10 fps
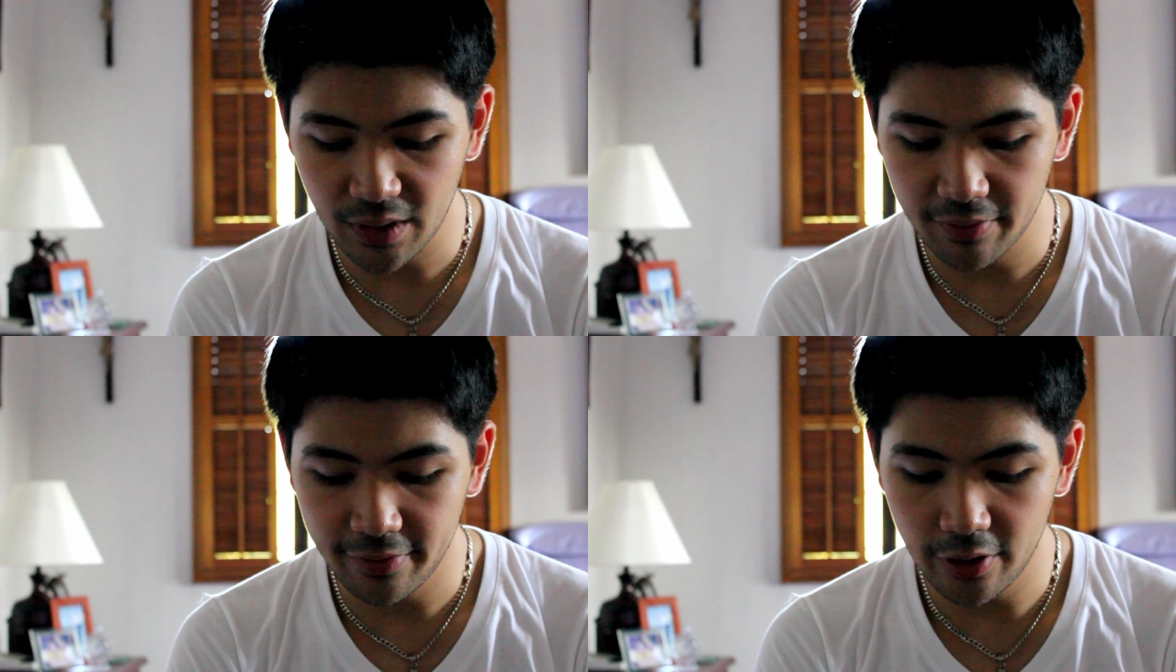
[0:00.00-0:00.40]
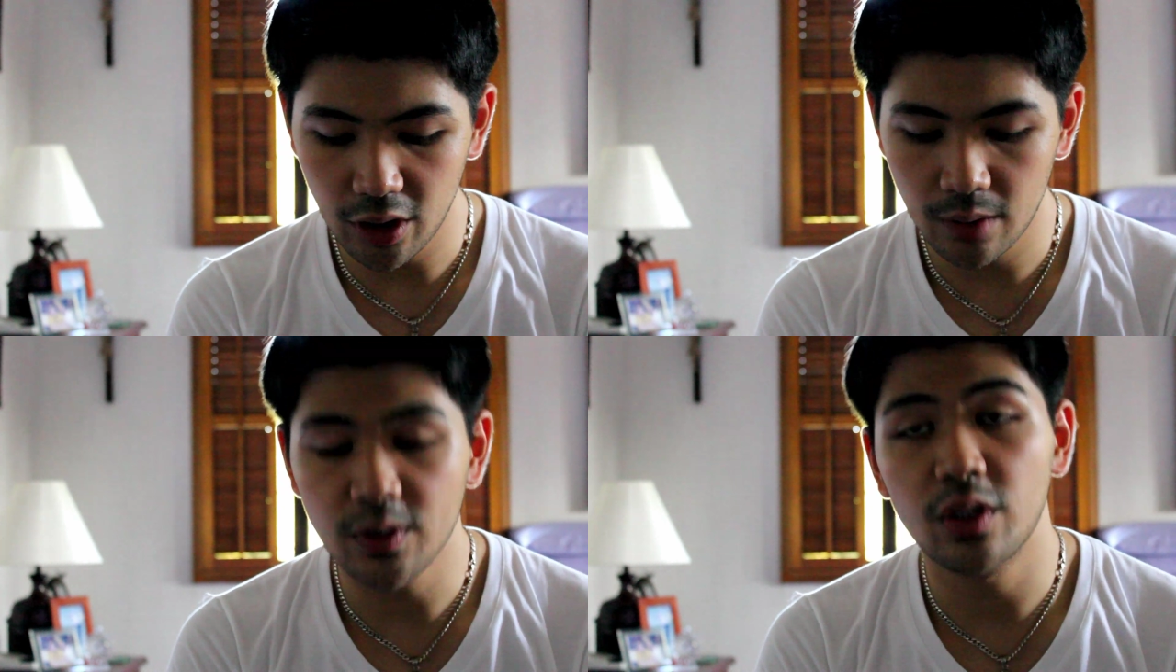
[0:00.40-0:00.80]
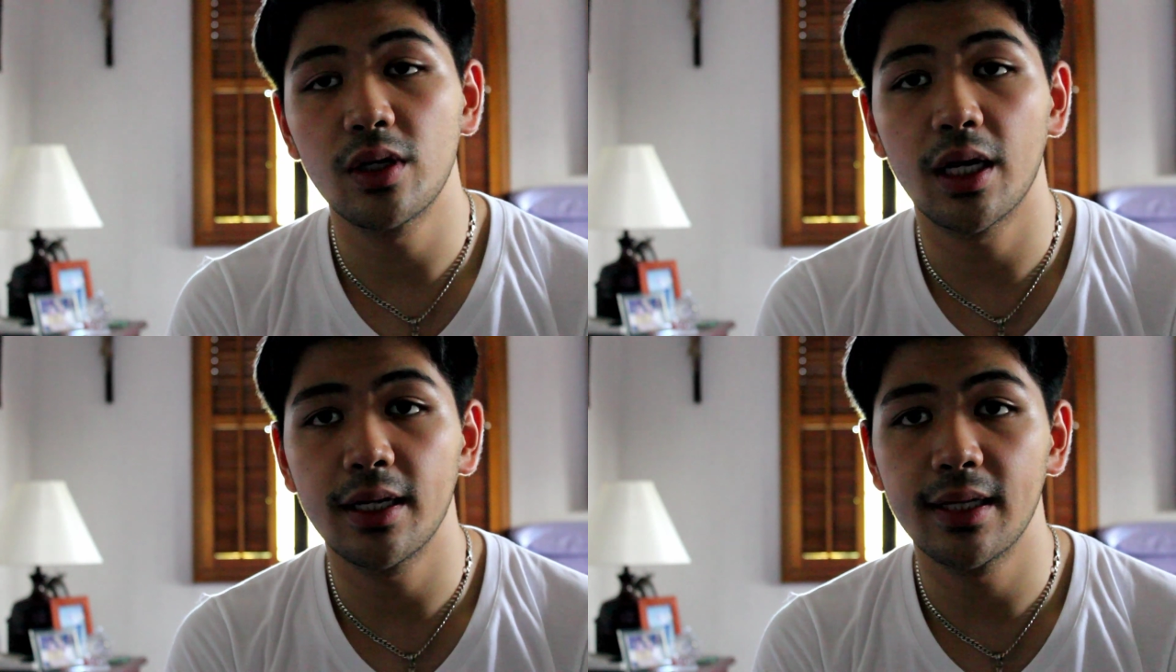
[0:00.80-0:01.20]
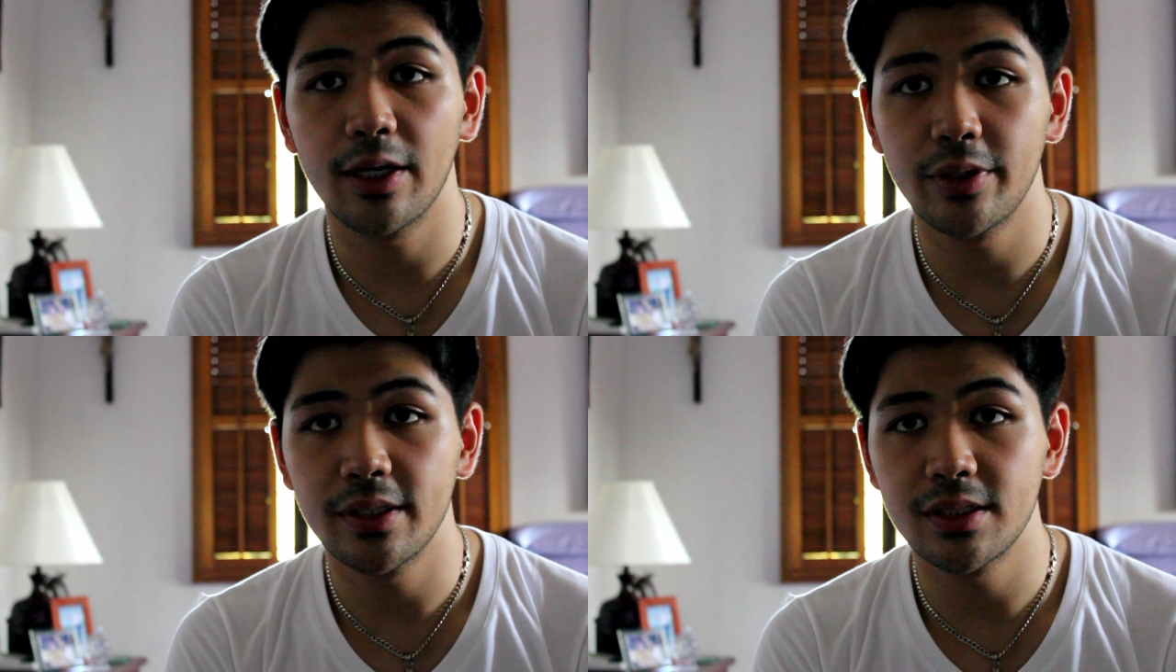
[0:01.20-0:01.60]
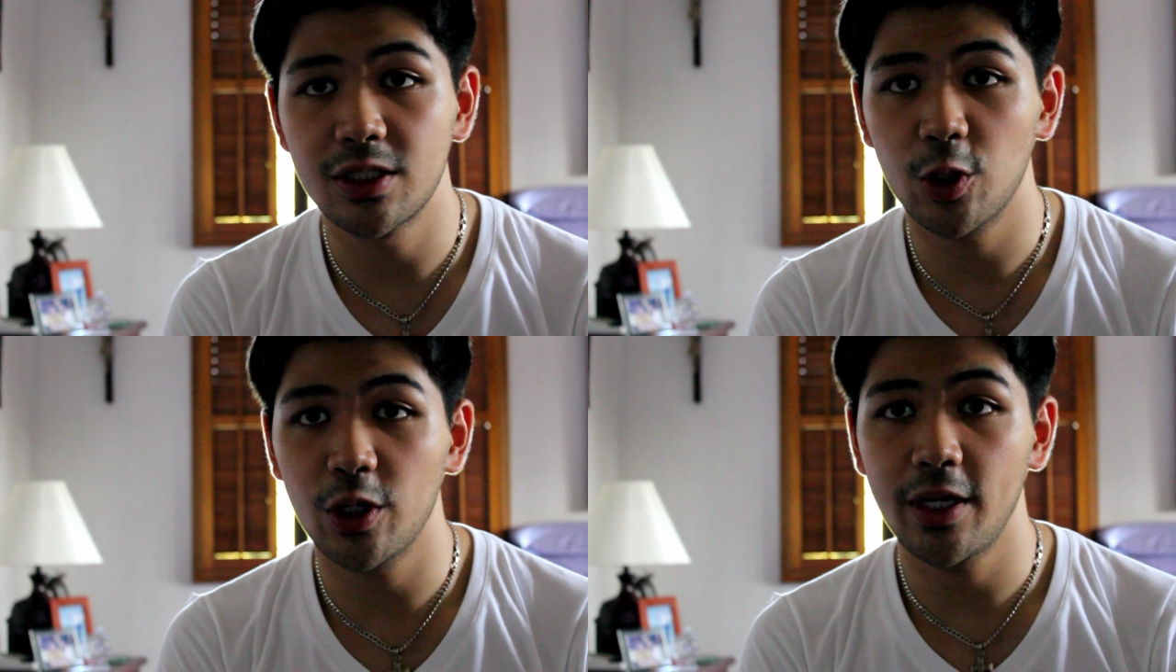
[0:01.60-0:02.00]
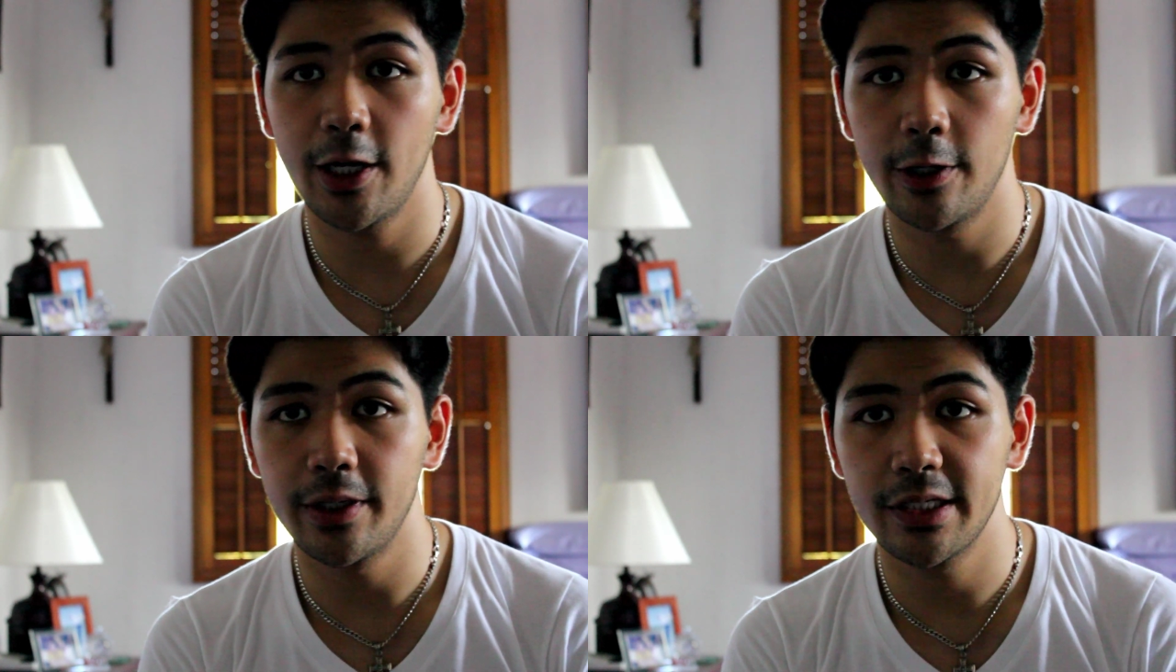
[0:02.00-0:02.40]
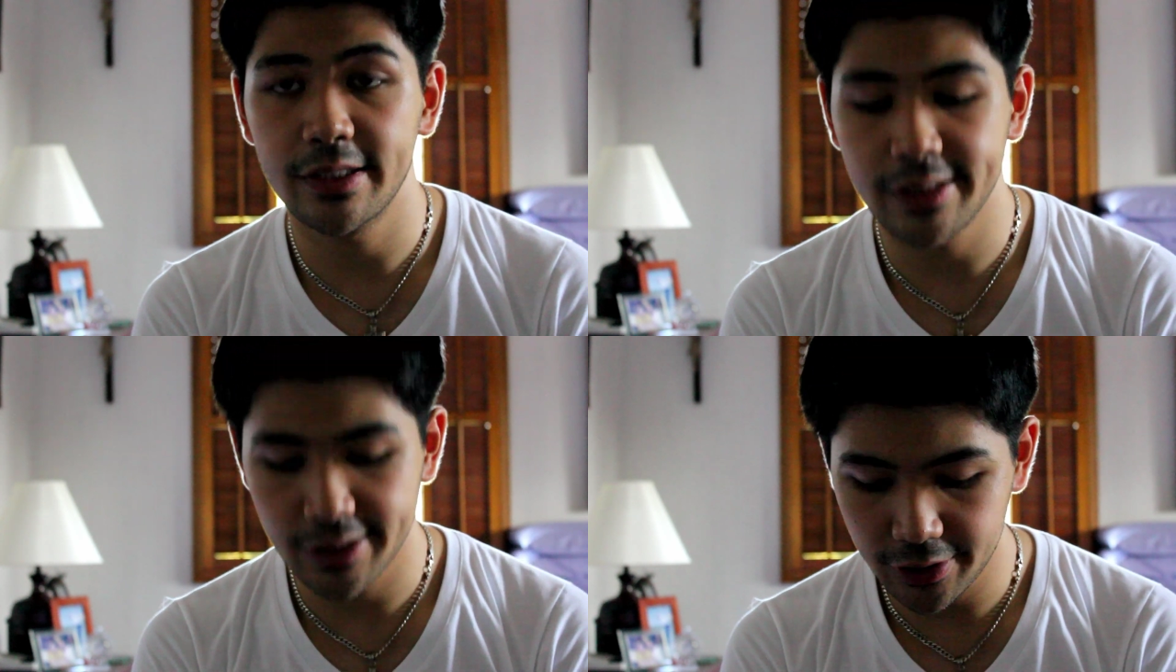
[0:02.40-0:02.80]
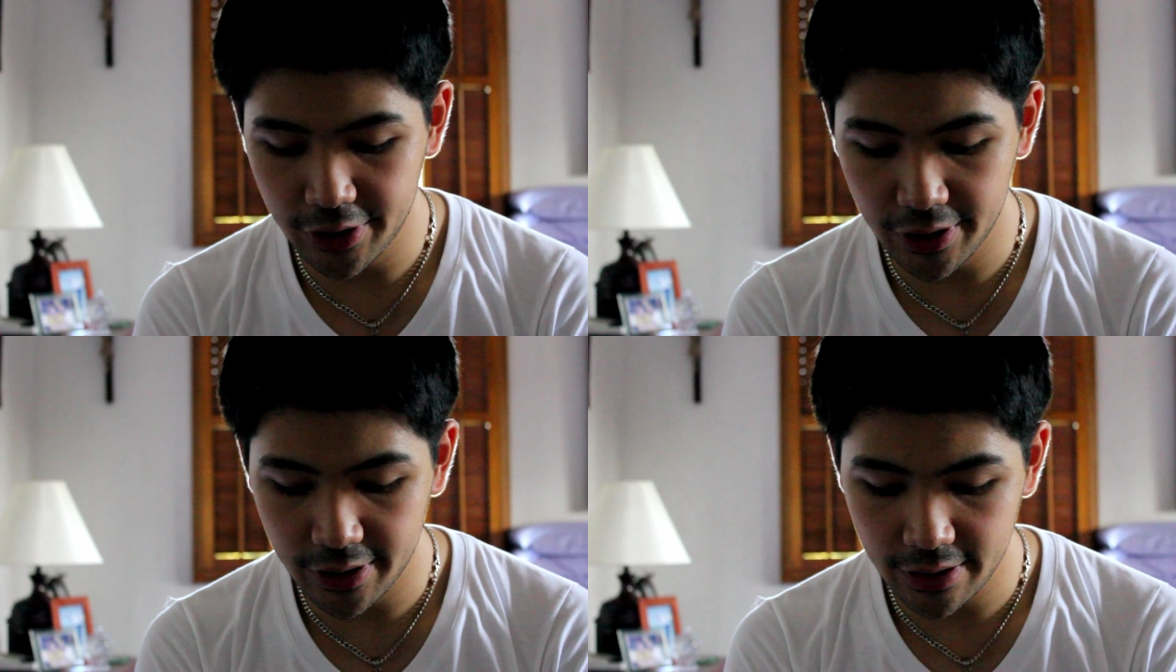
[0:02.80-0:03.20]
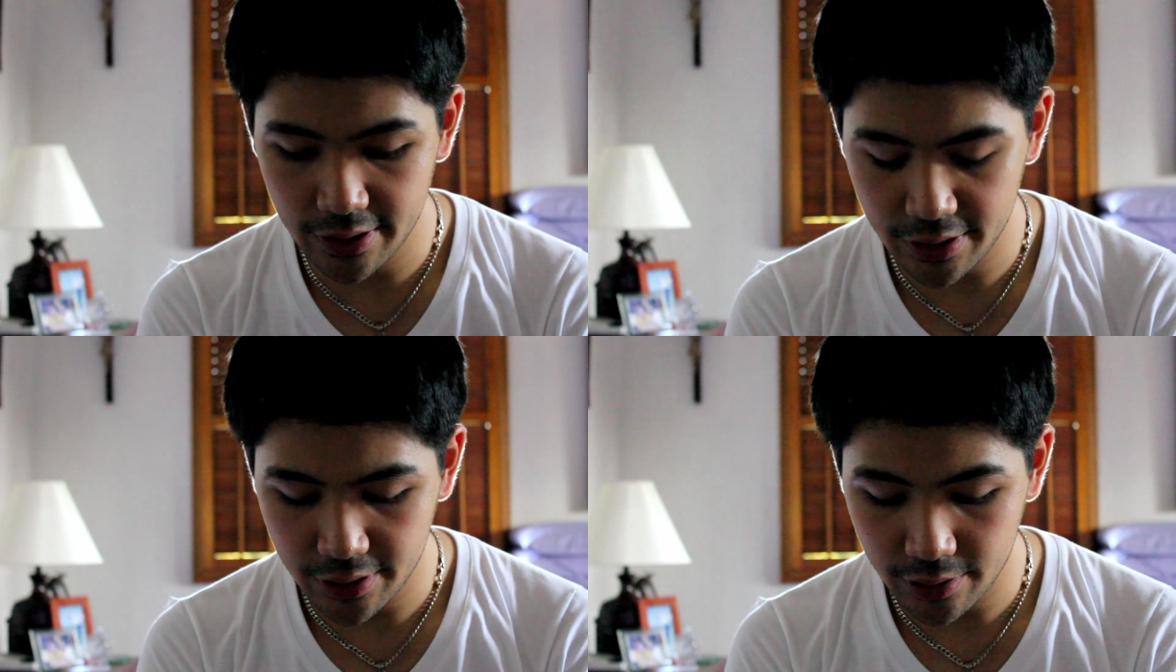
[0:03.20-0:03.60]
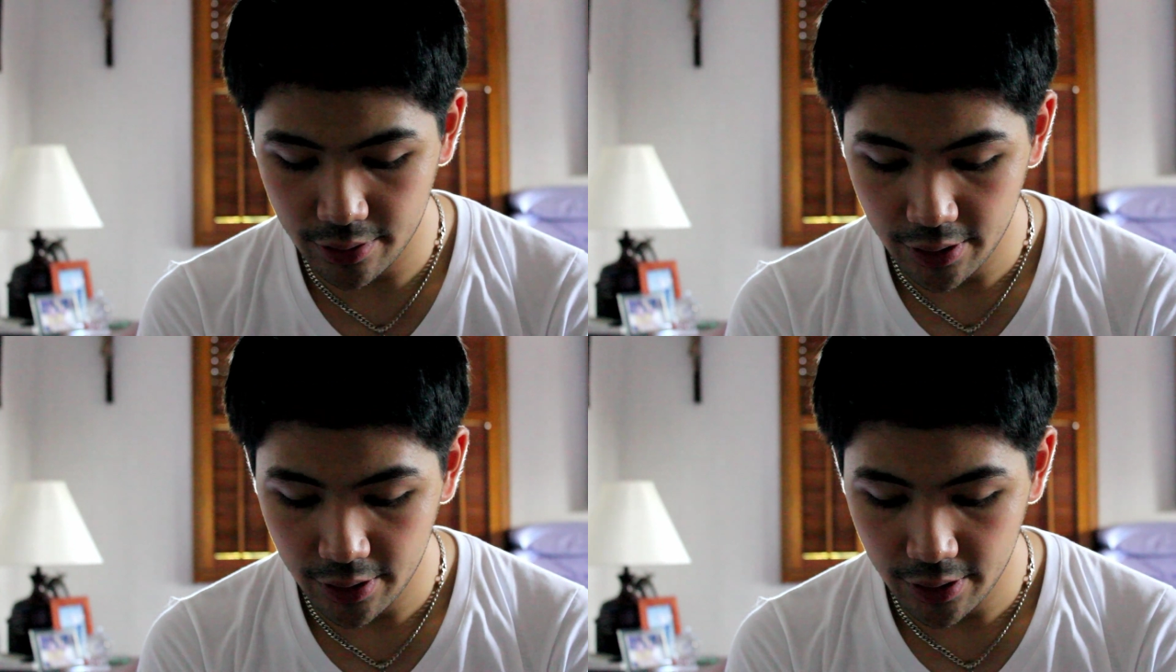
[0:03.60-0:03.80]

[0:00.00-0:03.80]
firearms are not allowed in certain areas, such as